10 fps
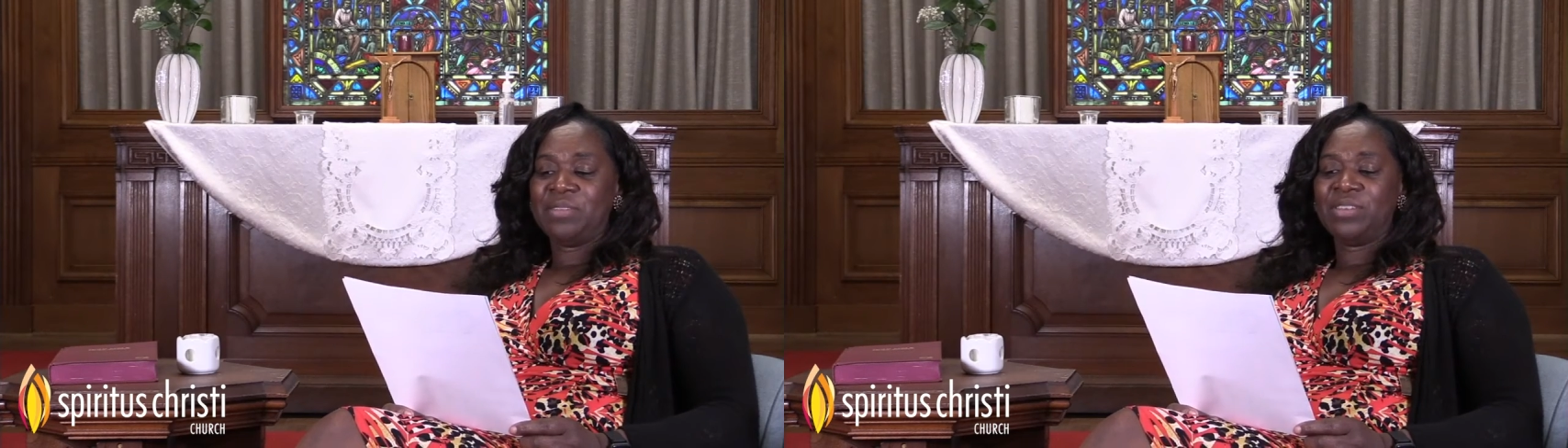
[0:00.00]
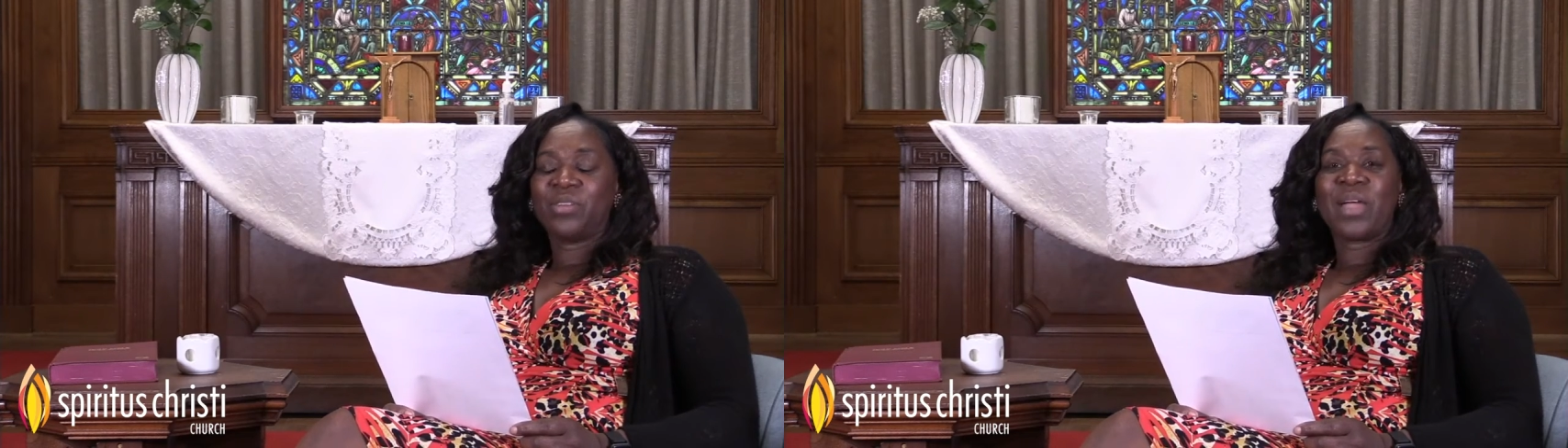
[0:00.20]

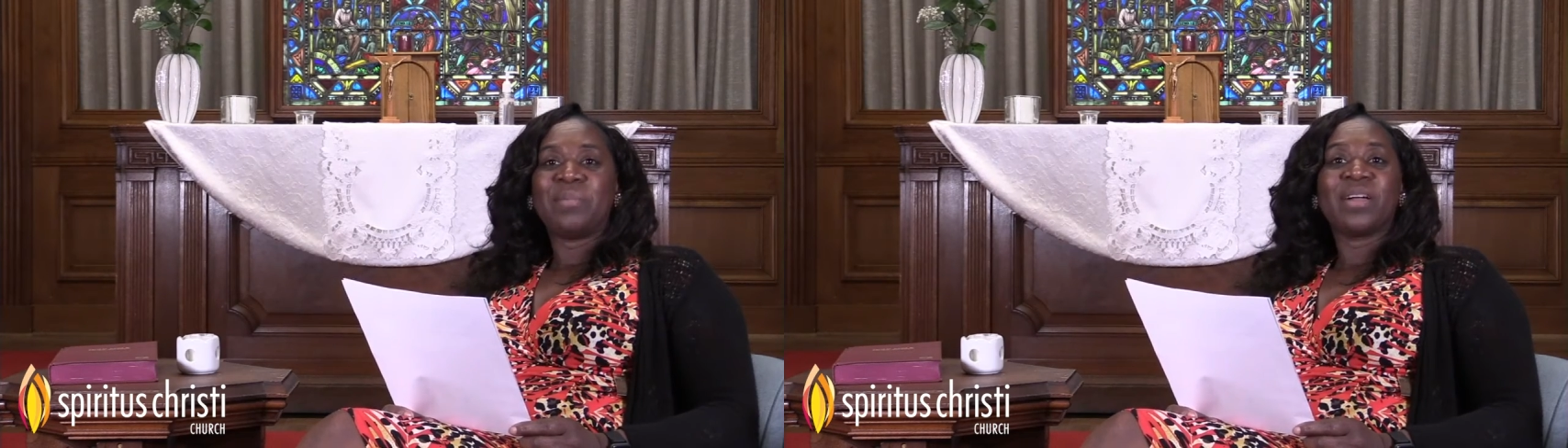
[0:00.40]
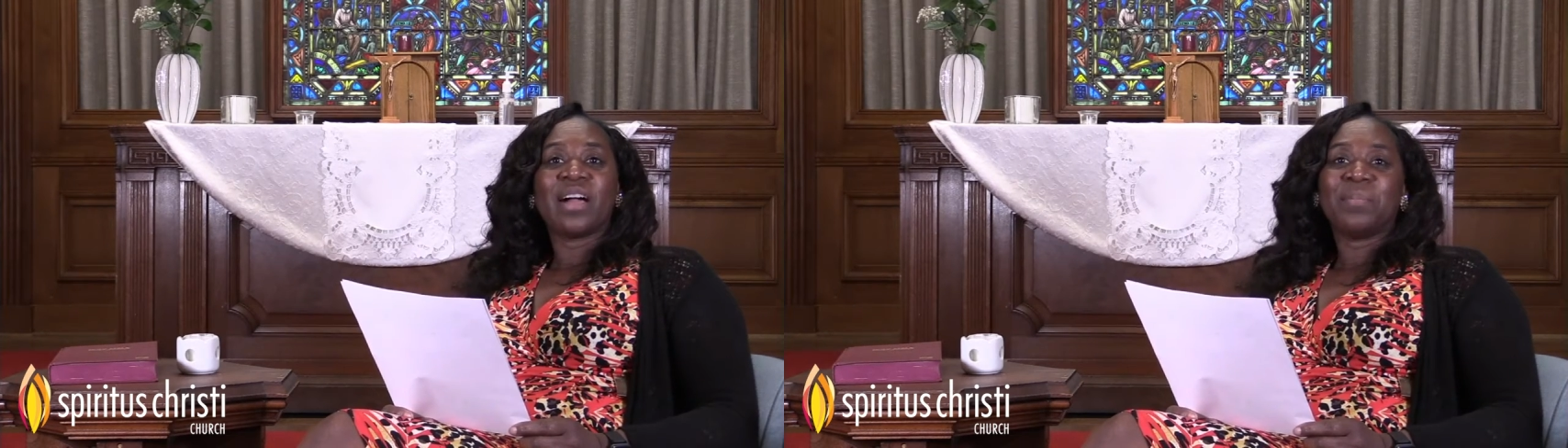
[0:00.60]
to
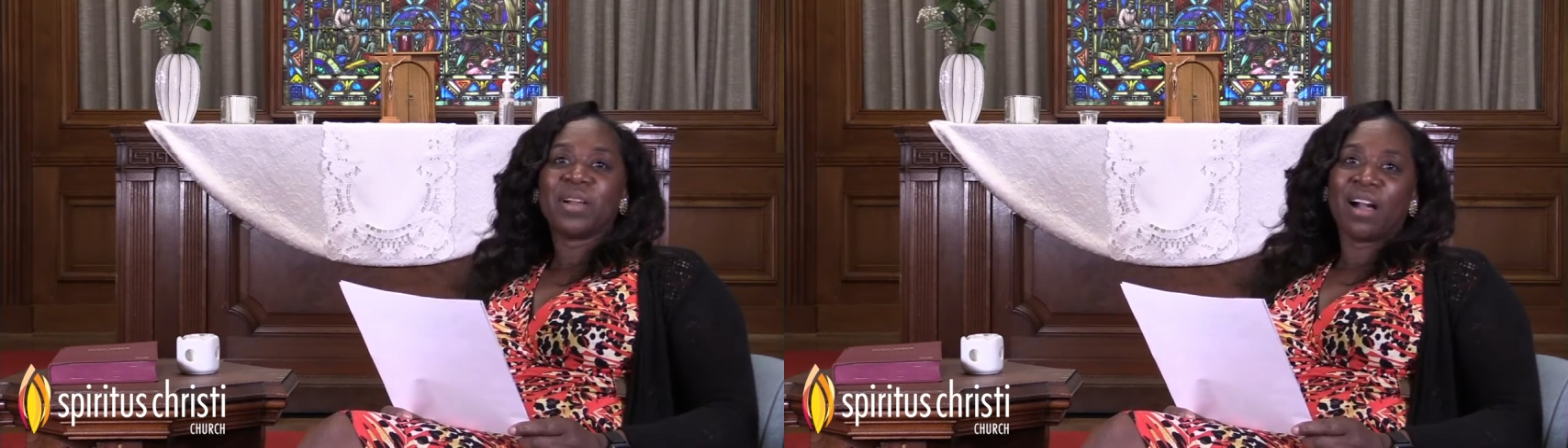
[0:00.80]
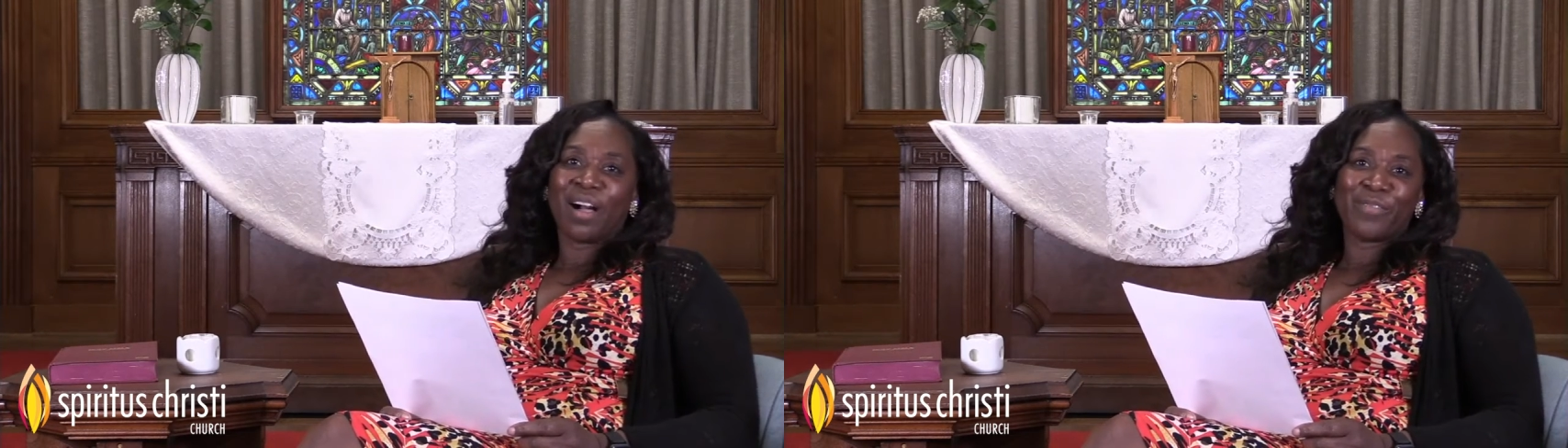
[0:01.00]
grab a cup
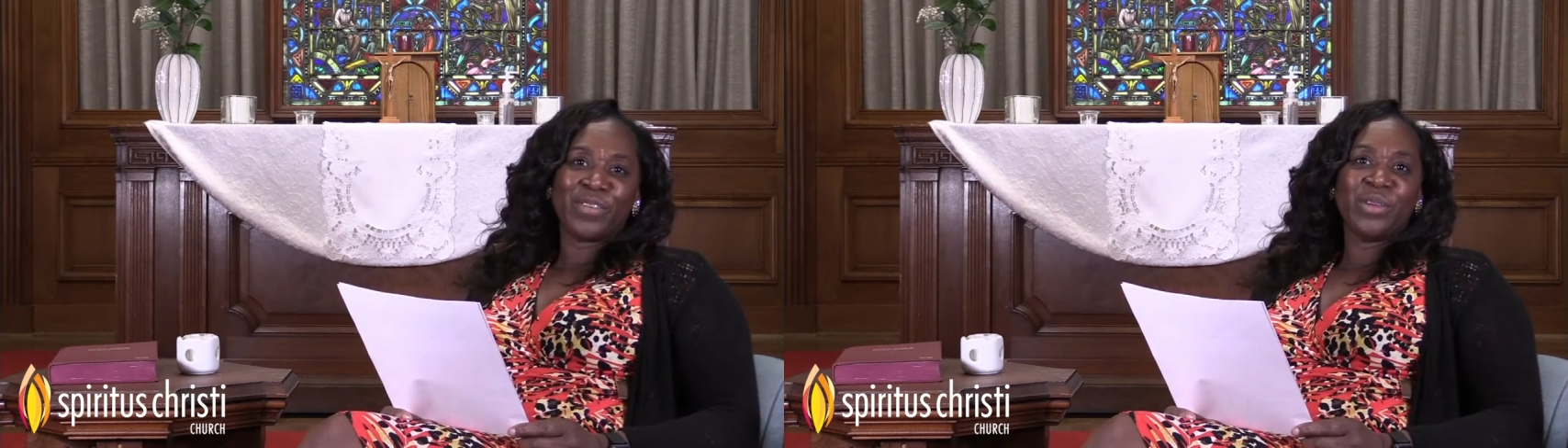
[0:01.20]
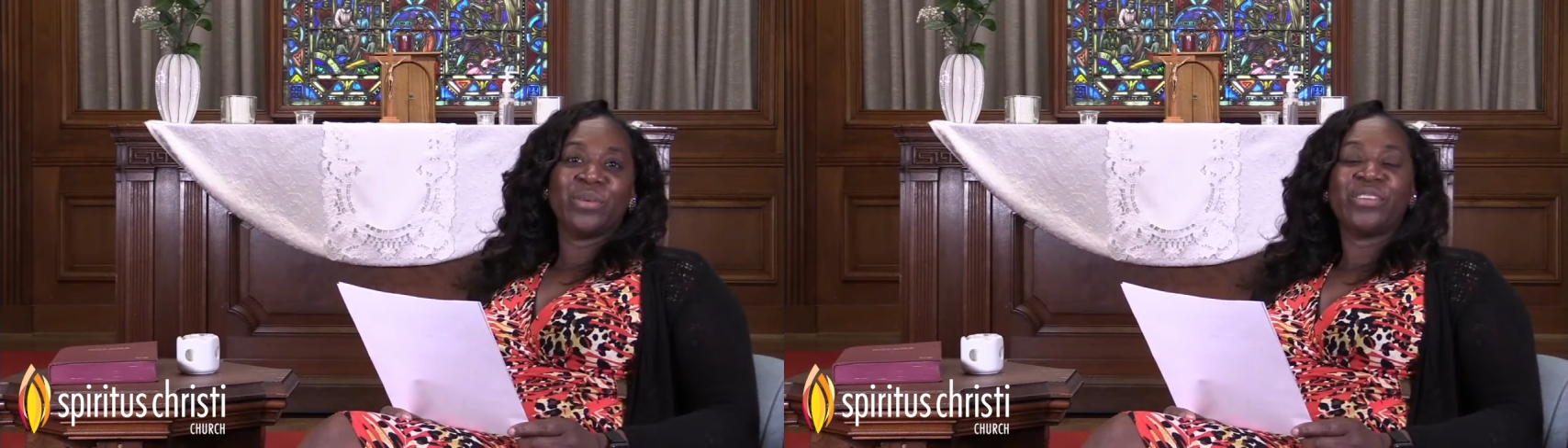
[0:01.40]
of
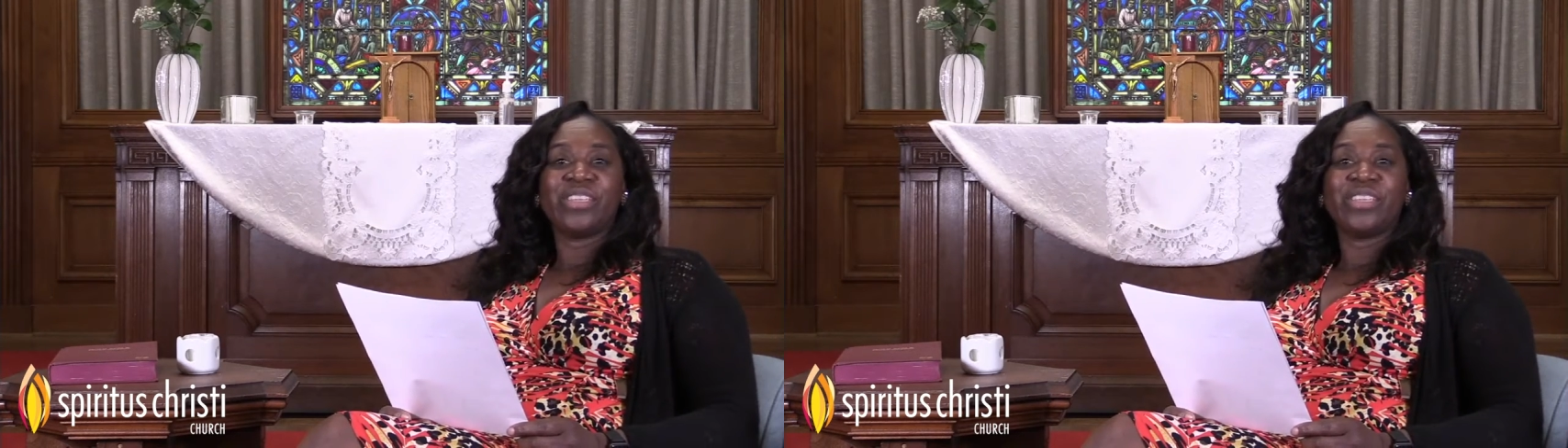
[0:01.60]
coffee or